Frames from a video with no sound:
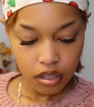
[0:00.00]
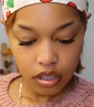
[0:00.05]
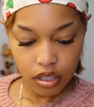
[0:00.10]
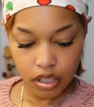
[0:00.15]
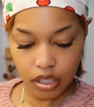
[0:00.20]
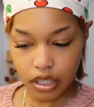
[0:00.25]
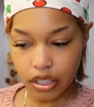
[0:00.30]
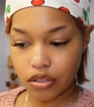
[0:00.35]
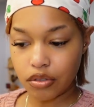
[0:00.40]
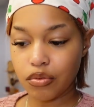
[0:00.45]

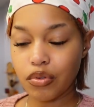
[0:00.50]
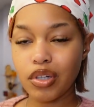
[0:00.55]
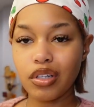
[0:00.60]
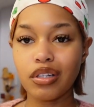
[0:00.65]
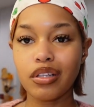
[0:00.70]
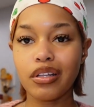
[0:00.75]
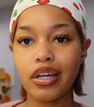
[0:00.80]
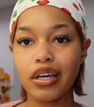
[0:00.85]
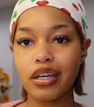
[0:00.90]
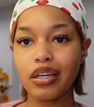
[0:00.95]
and I don't want
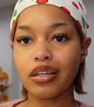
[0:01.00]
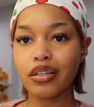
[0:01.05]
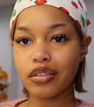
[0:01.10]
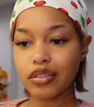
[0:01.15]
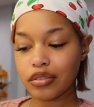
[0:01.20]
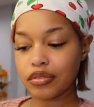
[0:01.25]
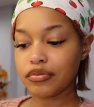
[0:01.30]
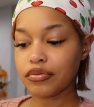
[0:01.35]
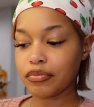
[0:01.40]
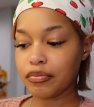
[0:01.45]
to like
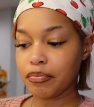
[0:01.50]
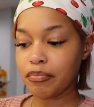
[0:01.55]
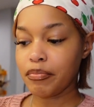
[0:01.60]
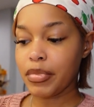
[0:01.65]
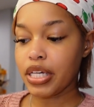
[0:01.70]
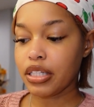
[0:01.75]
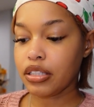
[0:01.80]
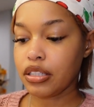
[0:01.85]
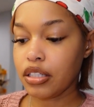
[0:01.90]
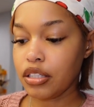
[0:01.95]

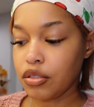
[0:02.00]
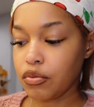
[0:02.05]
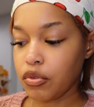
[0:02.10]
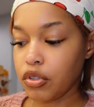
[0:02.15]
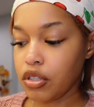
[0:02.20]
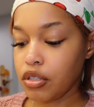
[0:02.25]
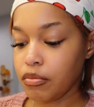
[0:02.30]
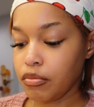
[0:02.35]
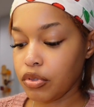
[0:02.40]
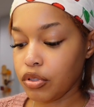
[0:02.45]
mess this one
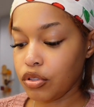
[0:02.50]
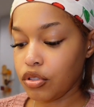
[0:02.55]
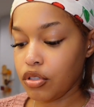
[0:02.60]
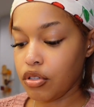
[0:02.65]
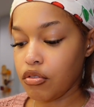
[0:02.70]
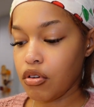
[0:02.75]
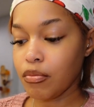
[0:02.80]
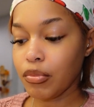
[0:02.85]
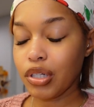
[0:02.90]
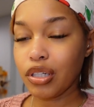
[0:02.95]
up. So
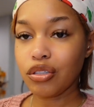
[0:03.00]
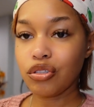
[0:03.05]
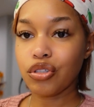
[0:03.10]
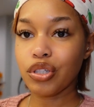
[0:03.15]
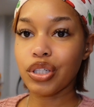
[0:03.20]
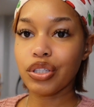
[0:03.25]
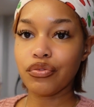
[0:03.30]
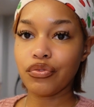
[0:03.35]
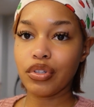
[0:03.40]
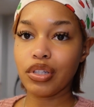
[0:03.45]
I'm gonna
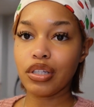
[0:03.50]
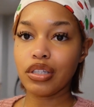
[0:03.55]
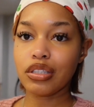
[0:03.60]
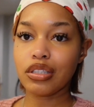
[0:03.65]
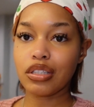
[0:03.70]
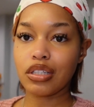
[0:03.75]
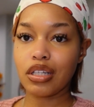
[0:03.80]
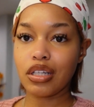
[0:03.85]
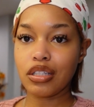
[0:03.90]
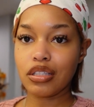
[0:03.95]
transfer this
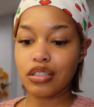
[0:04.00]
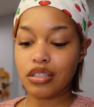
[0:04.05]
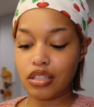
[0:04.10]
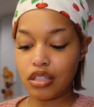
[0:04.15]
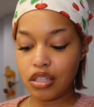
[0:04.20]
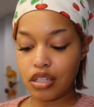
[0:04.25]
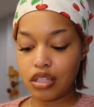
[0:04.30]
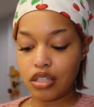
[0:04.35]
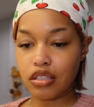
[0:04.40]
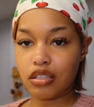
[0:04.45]
into
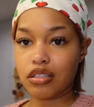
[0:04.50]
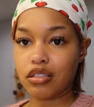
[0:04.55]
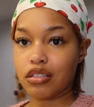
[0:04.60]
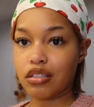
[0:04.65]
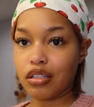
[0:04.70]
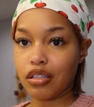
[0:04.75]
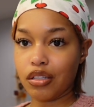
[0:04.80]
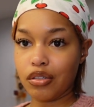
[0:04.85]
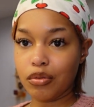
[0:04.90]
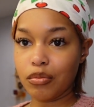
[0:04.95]

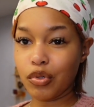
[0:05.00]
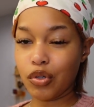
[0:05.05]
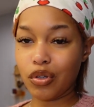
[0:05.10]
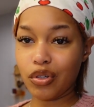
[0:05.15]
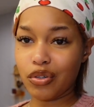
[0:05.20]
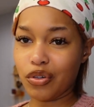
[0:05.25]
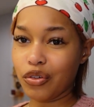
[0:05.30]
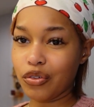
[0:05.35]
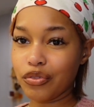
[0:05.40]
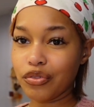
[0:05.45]
this little bowl
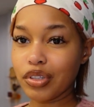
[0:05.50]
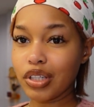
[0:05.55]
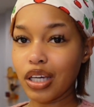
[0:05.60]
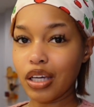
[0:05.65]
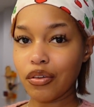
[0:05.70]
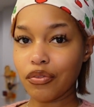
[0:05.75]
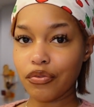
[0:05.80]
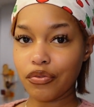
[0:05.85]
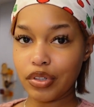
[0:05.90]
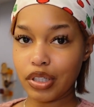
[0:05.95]
and hopefully
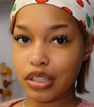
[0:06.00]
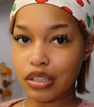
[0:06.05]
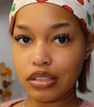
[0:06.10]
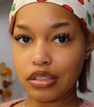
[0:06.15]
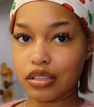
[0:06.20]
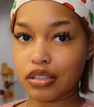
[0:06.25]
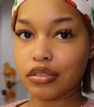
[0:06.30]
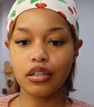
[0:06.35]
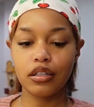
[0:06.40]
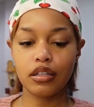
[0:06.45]
it
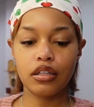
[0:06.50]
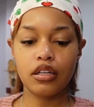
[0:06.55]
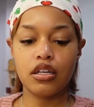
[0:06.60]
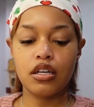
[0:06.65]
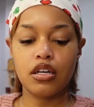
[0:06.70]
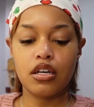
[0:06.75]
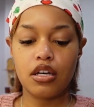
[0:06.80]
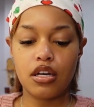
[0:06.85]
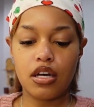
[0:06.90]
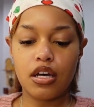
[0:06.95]
fits.
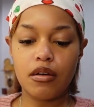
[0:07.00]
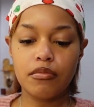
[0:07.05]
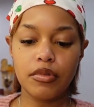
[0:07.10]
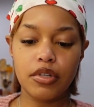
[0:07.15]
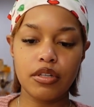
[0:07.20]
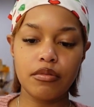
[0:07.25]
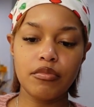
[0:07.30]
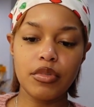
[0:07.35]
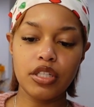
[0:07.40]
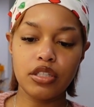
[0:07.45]
I'm
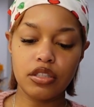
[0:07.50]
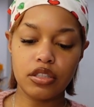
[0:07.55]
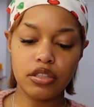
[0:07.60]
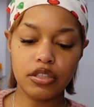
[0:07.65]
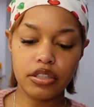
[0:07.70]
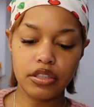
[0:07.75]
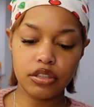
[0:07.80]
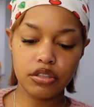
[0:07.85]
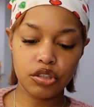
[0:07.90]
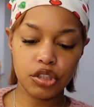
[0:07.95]
gonna make
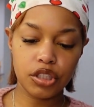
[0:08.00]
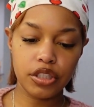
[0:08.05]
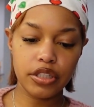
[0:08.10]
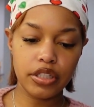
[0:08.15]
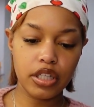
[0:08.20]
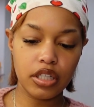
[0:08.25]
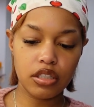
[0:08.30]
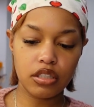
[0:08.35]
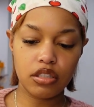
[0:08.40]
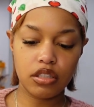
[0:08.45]
sure
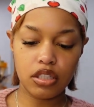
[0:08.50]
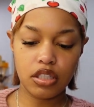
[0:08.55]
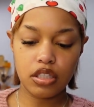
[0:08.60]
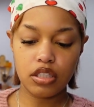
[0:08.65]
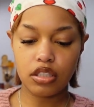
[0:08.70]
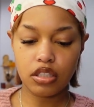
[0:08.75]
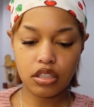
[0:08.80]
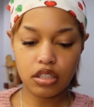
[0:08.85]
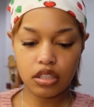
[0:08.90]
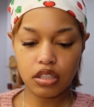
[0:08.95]
that she's
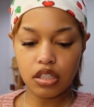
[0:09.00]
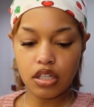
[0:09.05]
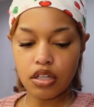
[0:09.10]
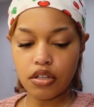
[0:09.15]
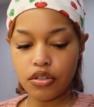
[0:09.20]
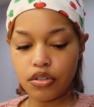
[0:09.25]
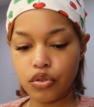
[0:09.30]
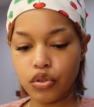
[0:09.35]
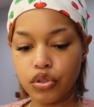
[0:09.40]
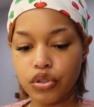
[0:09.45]

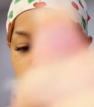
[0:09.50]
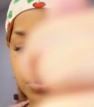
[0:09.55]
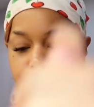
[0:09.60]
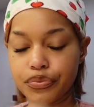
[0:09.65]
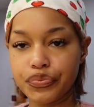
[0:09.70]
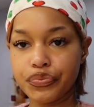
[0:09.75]
sealed